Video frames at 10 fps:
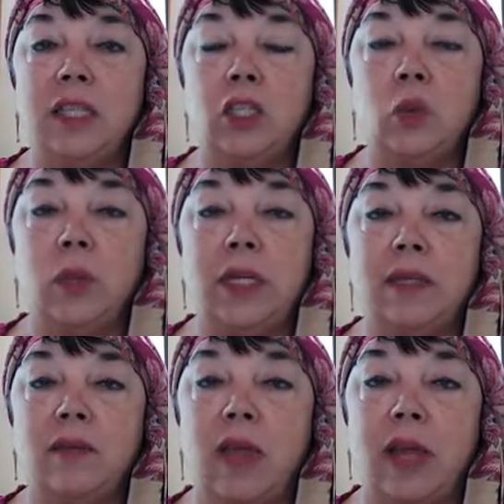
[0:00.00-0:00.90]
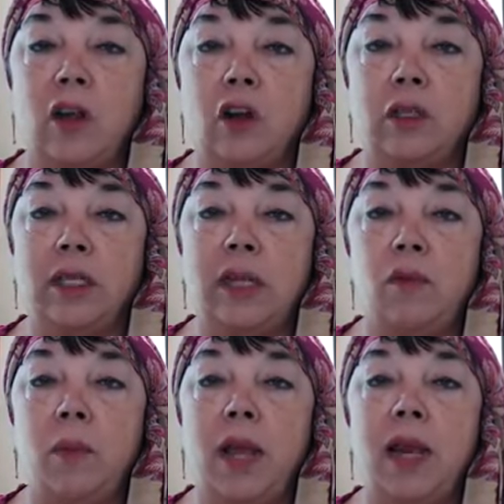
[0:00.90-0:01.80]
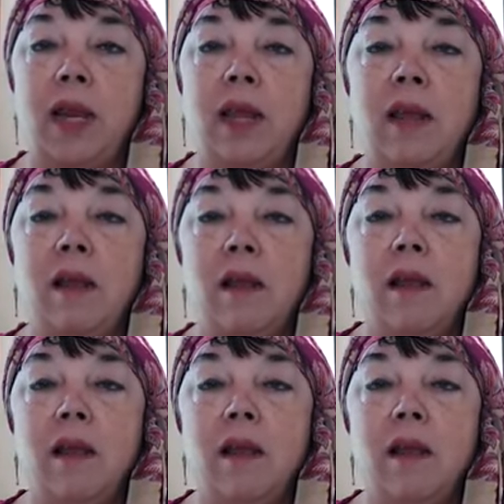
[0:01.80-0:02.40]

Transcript: the sweetness of thy courtesy, replied he,